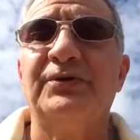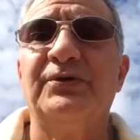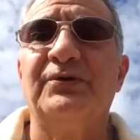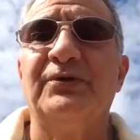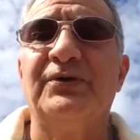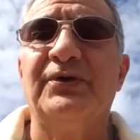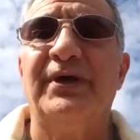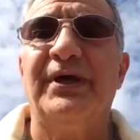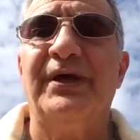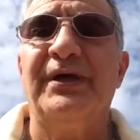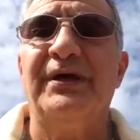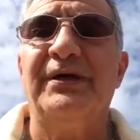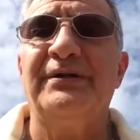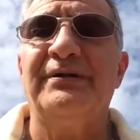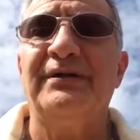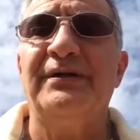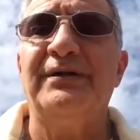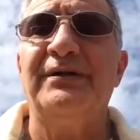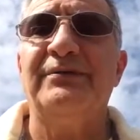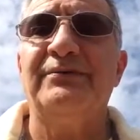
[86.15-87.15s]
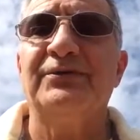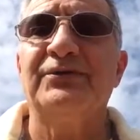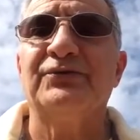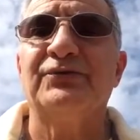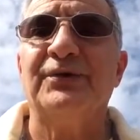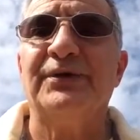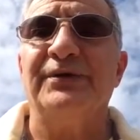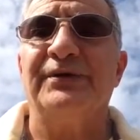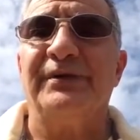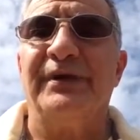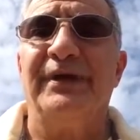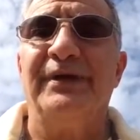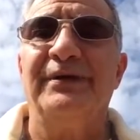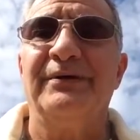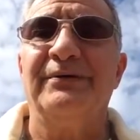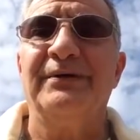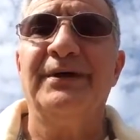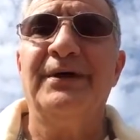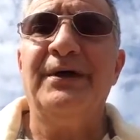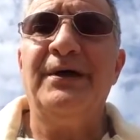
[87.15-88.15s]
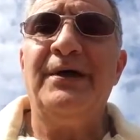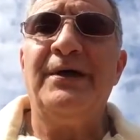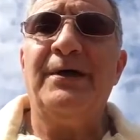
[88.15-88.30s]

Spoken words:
doing that, and yeah, it was written down.